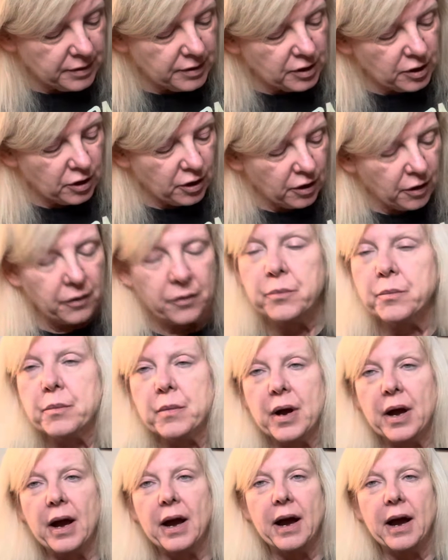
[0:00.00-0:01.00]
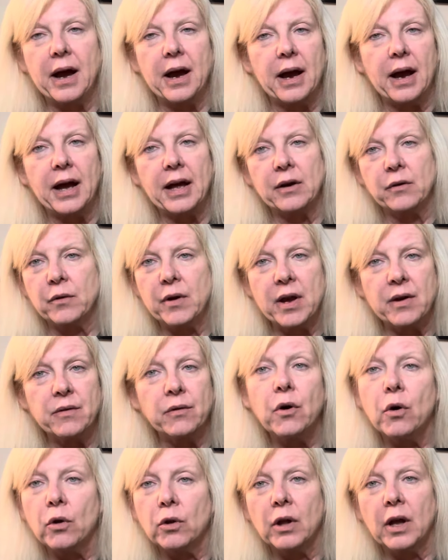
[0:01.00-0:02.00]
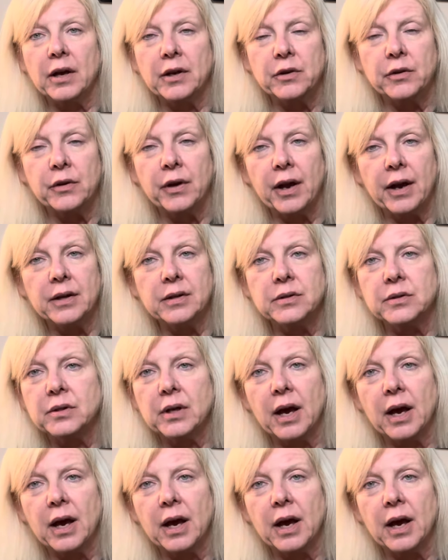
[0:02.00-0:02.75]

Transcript: you know, I don't have a whole lot, you guys.